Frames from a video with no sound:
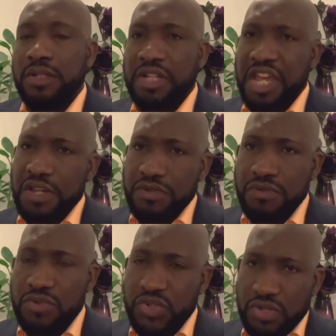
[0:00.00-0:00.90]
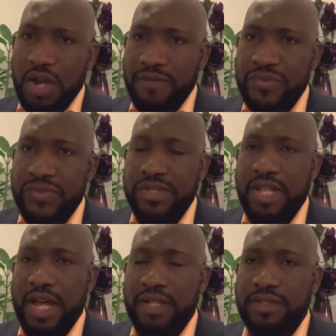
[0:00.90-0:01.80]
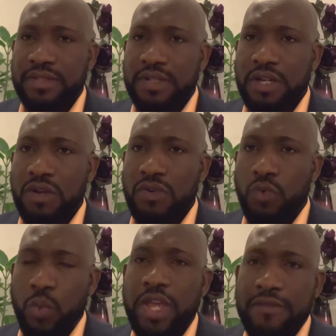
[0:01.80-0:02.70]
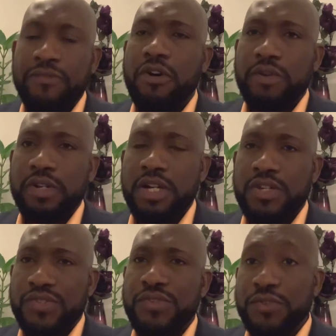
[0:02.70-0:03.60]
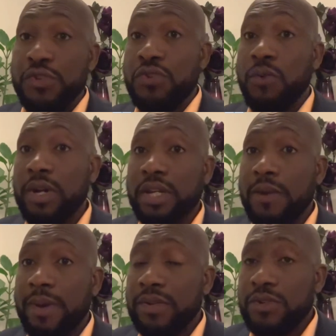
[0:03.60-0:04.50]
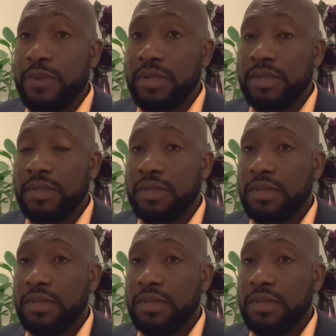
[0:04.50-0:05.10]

they do stuff that we foreigners knew what they were doing.